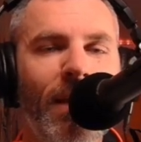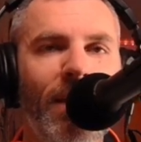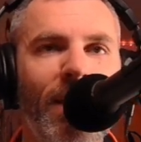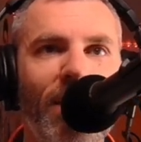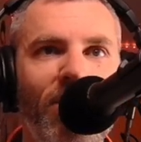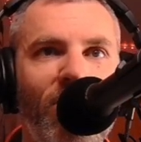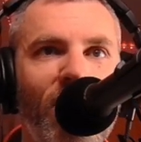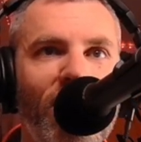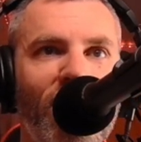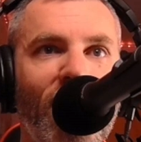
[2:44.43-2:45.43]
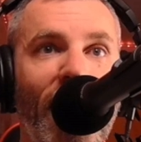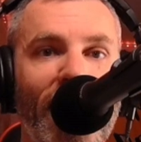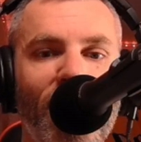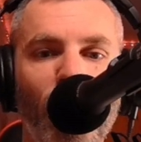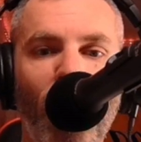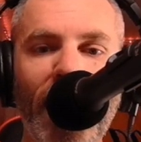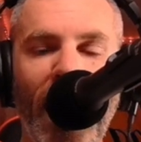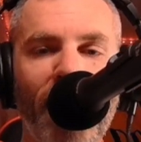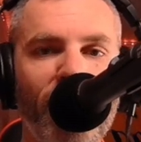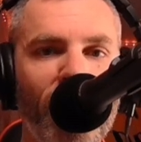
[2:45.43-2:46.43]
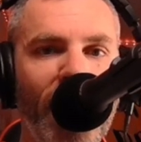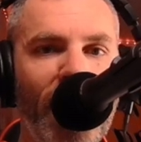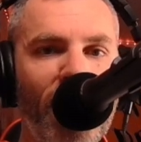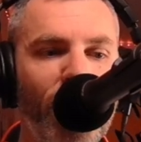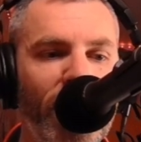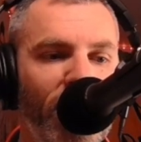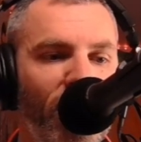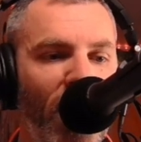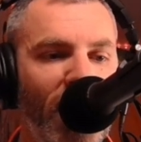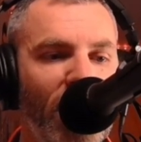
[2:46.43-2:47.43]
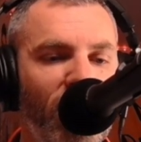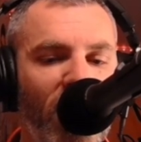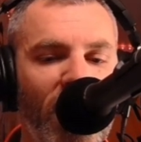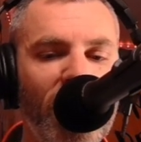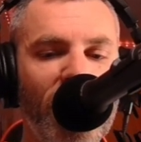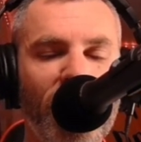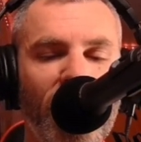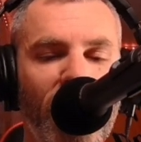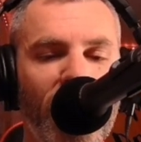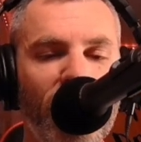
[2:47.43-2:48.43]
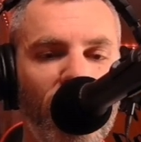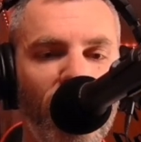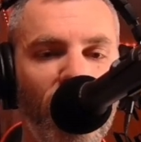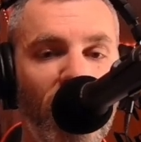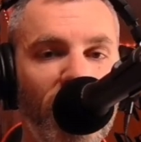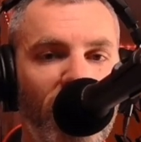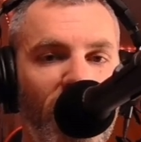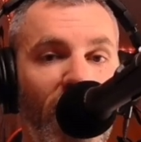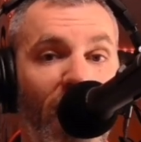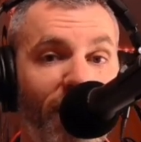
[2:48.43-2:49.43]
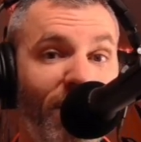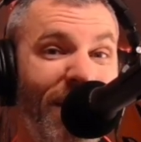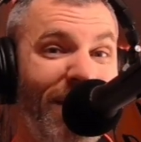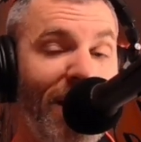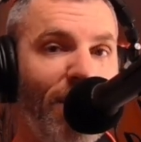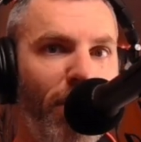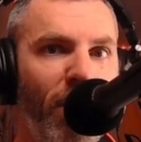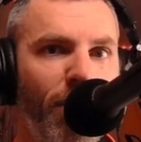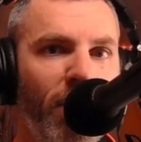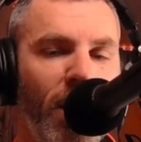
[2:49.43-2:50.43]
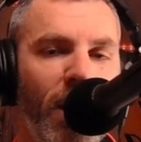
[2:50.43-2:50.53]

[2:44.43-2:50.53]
It's just like right after that, when Jackie Chan and John Cena have to team up,